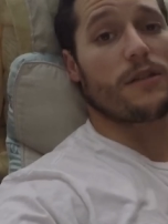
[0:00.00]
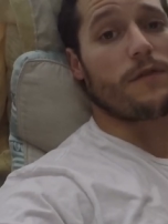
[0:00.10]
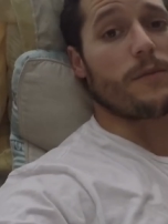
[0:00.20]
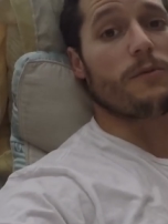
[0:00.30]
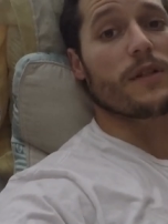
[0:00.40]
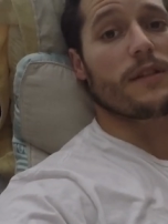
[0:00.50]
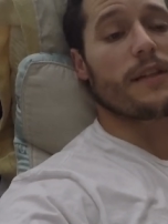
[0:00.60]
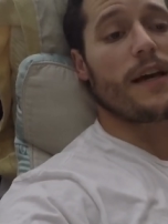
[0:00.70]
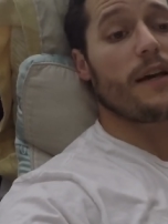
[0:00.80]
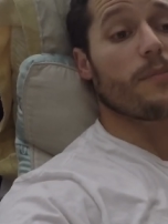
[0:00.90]
it for me once a
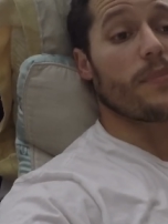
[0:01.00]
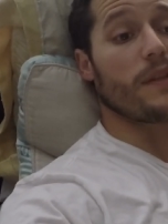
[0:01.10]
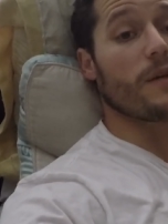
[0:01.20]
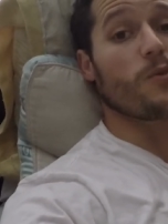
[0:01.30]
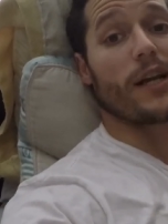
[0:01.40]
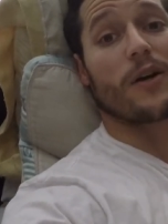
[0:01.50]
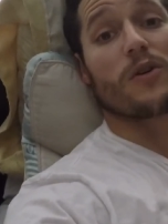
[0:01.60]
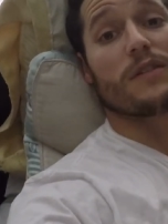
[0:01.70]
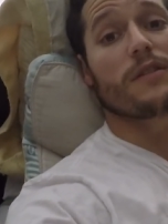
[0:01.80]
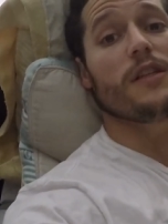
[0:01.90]
day. But then when I go
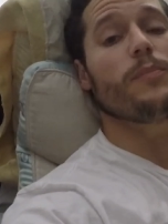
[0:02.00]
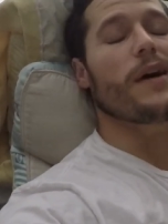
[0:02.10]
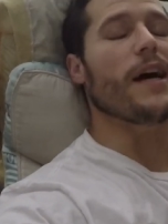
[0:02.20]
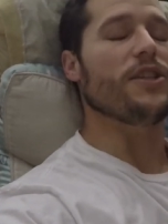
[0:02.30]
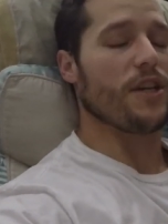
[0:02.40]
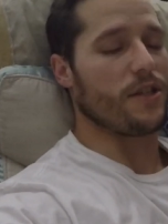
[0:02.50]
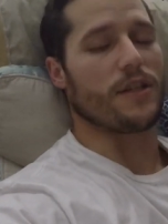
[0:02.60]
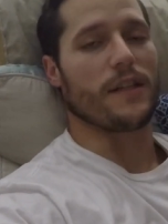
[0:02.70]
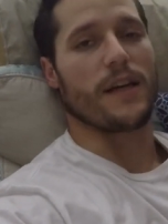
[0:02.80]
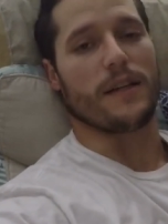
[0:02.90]
to sleep, I change
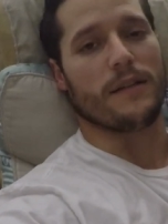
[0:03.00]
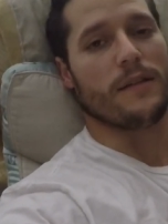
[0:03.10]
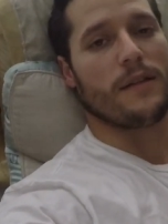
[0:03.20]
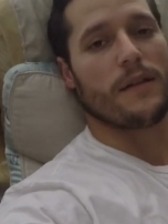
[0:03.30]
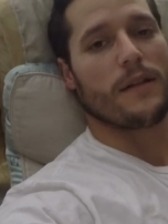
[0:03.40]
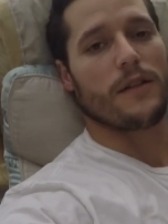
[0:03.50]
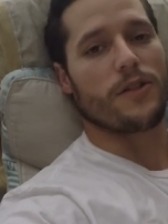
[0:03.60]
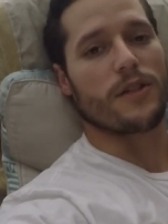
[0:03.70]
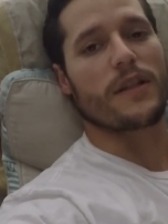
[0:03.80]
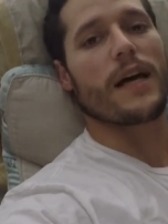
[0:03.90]
it again
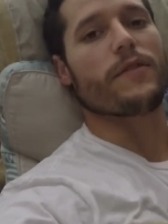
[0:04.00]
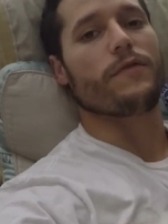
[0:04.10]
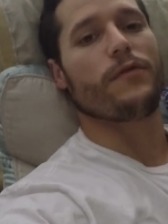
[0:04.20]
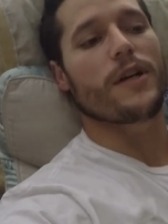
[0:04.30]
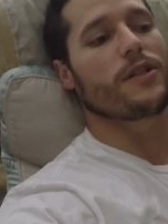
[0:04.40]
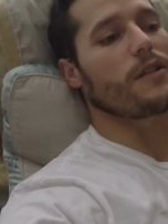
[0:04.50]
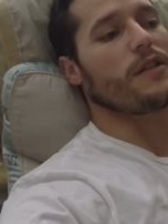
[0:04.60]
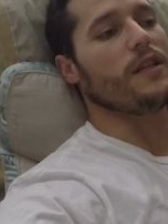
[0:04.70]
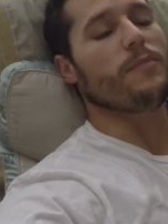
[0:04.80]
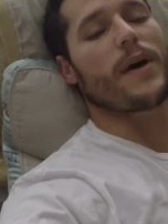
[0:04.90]
just to have a fresh,
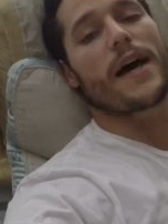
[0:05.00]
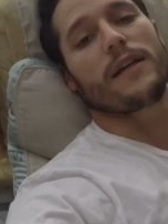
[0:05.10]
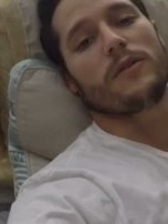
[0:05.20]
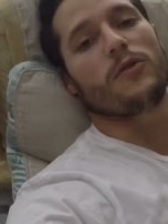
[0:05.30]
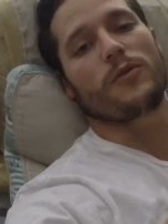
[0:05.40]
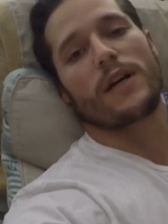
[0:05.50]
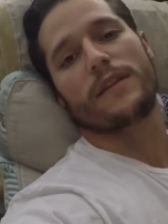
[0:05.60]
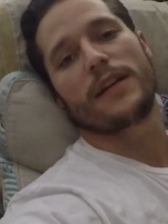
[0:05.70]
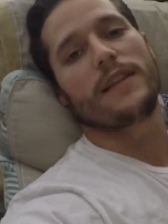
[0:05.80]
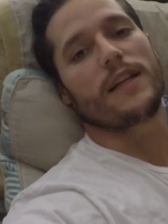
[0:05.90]
clean packing throughout
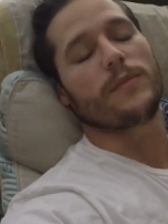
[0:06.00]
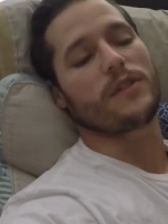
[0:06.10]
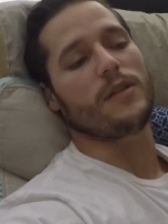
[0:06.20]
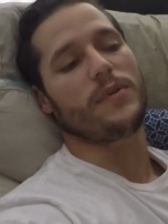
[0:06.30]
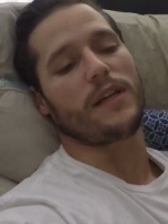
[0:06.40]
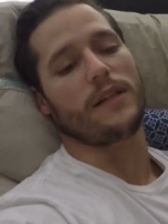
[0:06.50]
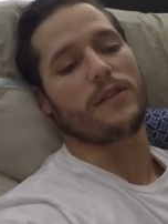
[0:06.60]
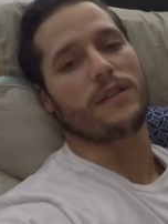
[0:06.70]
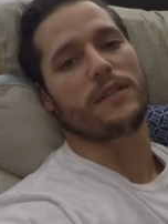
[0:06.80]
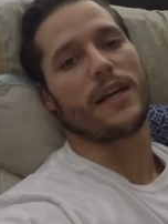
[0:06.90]
the night that I'm sleeping
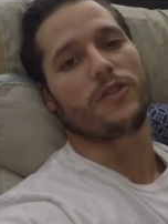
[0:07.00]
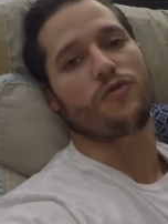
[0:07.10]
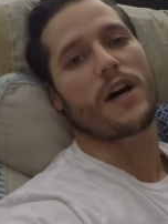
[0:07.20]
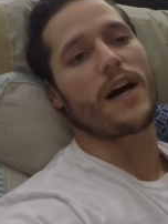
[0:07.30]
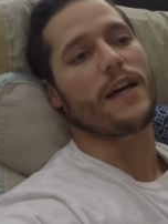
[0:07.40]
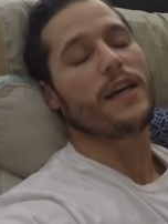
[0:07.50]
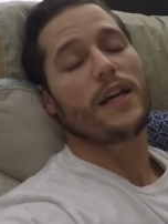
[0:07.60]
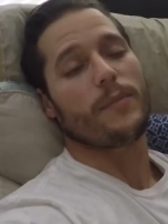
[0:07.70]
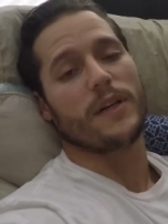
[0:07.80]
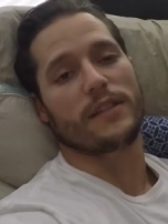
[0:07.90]
and it's not dry.
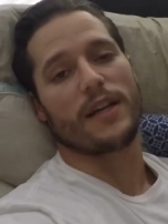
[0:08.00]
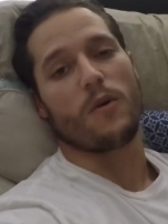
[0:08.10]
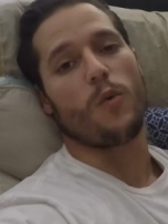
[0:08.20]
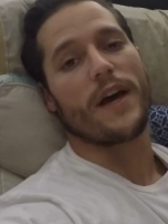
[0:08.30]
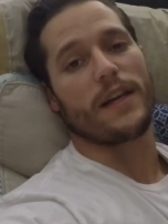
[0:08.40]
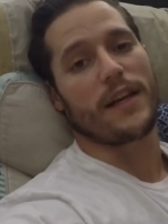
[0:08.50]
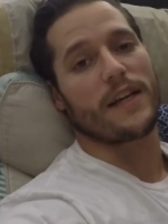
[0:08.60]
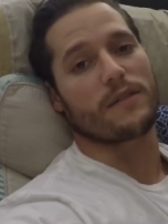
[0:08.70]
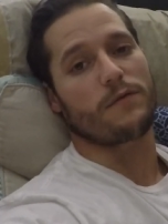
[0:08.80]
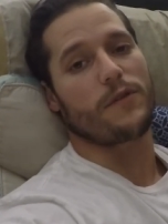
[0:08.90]
I mean, it's not wet and it
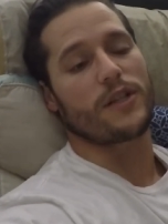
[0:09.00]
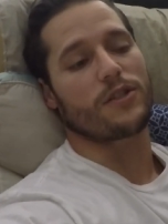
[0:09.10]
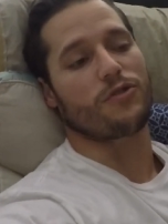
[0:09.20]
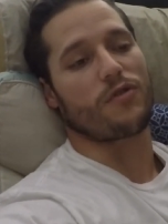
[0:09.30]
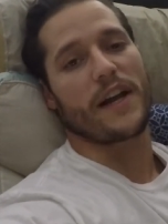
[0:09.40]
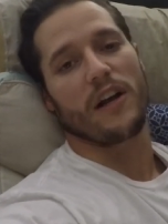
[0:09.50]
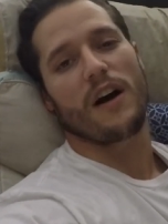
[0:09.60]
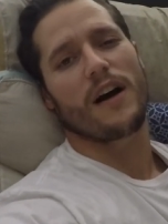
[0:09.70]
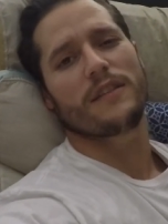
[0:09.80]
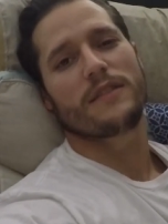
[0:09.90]
has a fresh, dry
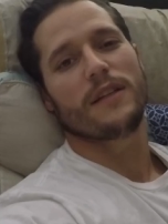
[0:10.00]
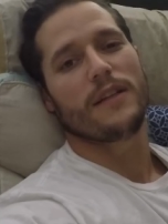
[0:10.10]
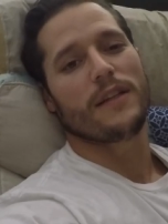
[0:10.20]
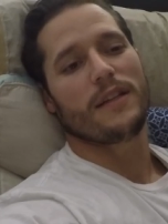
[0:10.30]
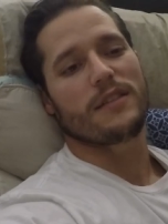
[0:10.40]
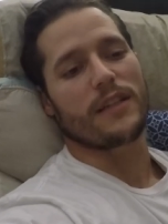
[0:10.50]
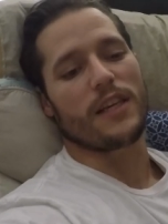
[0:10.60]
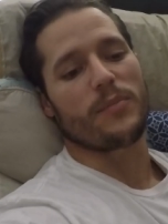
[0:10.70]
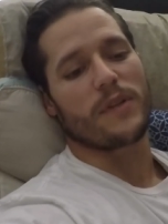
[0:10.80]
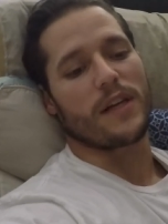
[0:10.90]
gauze to
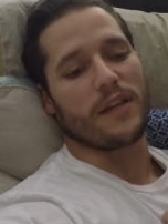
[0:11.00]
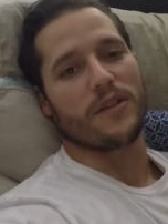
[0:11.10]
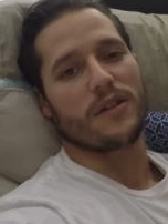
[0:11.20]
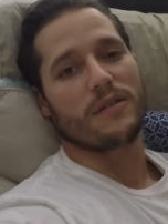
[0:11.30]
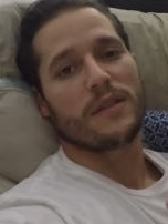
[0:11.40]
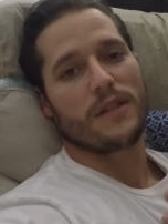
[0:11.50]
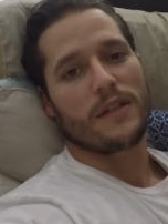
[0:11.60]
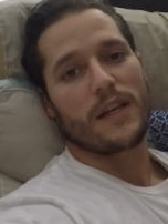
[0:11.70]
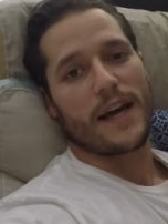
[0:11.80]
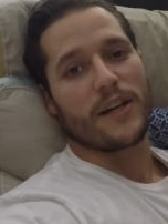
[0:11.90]
keep it like you know
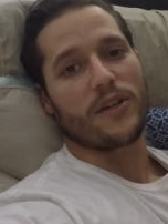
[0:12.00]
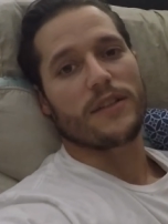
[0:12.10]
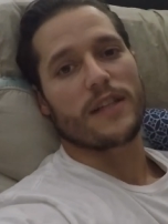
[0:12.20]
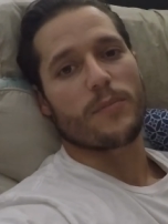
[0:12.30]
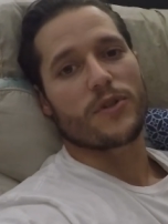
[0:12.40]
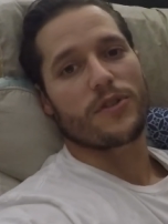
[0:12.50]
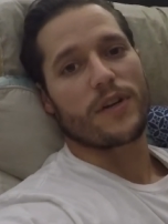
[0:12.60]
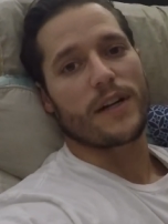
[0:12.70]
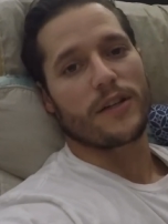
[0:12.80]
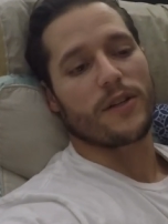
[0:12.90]
at a good
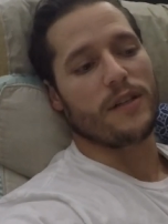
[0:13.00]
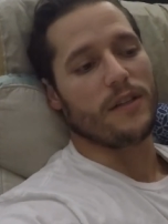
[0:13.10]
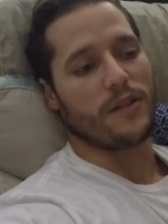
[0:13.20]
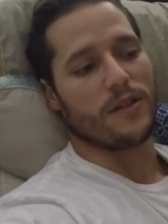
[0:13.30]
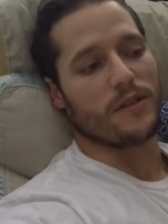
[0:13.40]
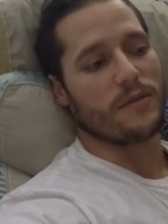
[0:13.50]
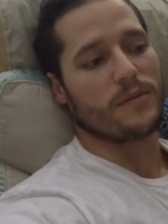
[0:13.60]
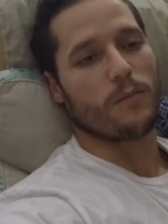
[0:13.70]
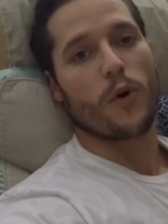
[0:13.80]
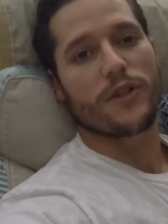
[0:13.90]
temperature, at a good you know
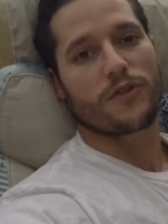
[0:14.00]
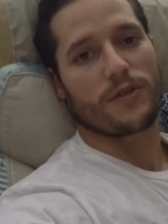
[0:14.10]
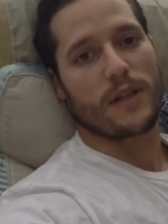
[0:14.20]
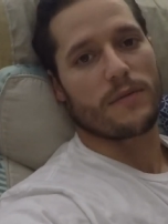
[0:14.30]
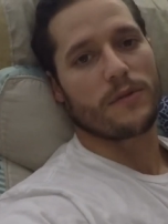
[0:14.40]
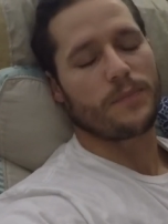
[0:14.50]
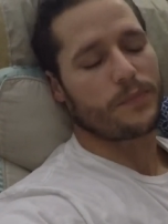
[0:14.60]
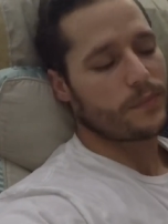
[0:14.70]
moisture level.